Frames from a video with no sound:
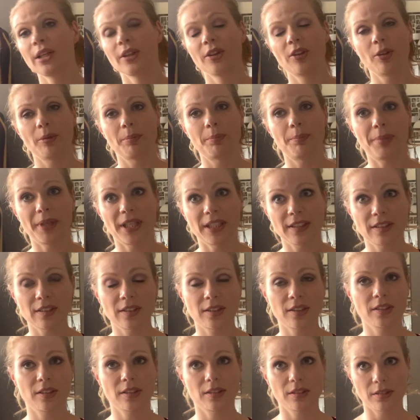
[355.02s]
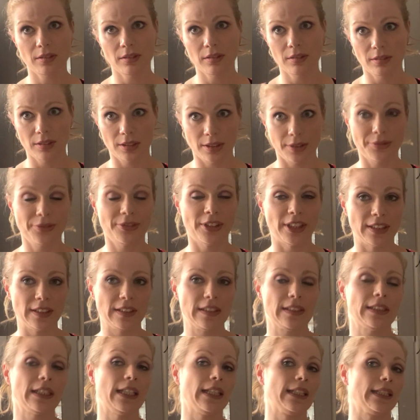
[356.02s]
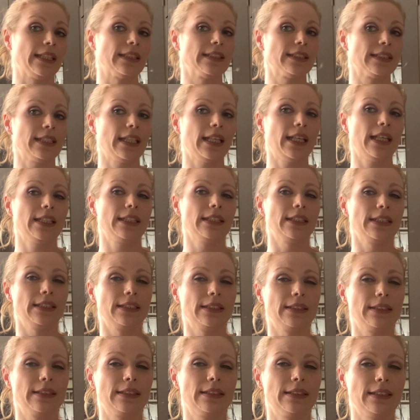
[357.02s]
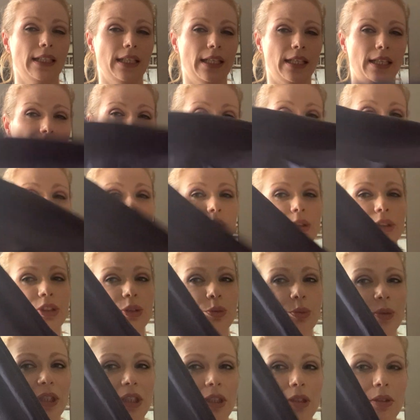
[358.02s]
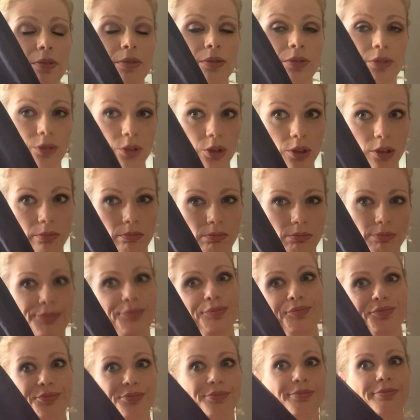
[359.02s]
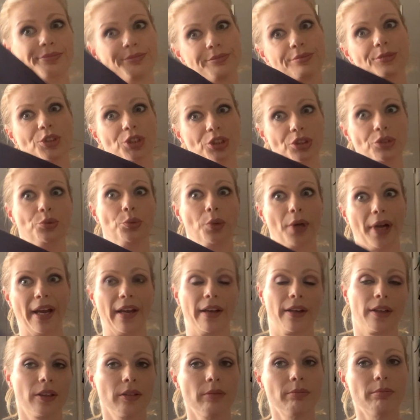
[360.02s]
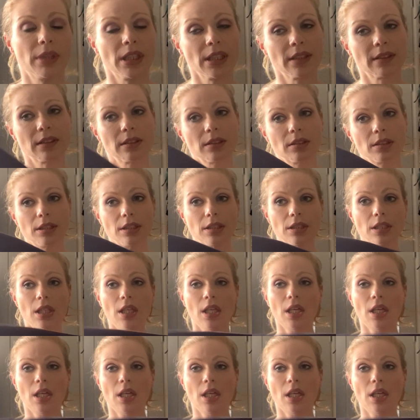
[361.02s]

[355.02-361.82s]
the best defense against that is a coarse weave do-rag, basically.